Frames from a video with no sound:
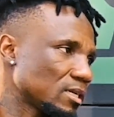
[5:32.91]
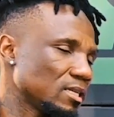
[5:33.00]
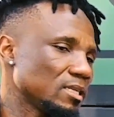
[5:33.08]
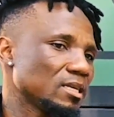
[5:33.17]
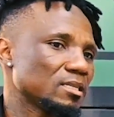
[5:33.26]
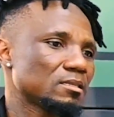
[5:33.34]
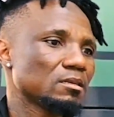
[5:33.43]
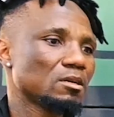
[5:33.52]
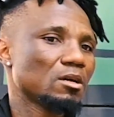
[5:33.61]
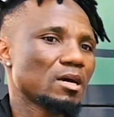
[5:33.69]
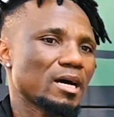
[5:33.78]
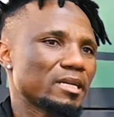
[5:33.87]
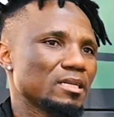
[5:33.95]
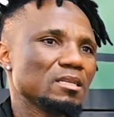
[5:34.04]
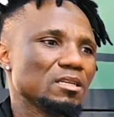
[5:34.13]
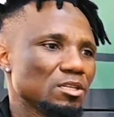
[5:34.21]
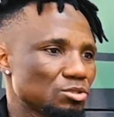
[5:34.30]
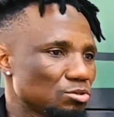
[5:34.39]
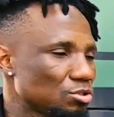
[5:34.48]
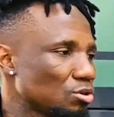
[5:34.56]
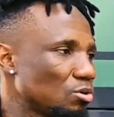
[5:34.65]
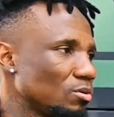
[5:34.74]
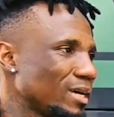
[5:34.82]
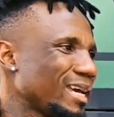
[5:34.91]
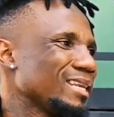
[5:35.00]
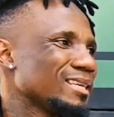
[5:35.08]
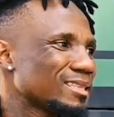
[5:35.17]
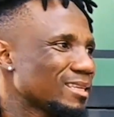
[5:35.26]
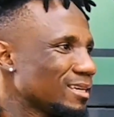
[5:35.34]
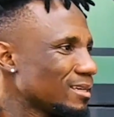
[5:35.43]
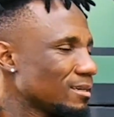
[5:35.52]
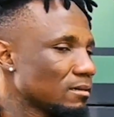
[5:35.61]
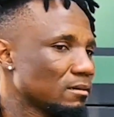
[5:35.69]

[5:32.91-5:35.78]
I didn't need to show anything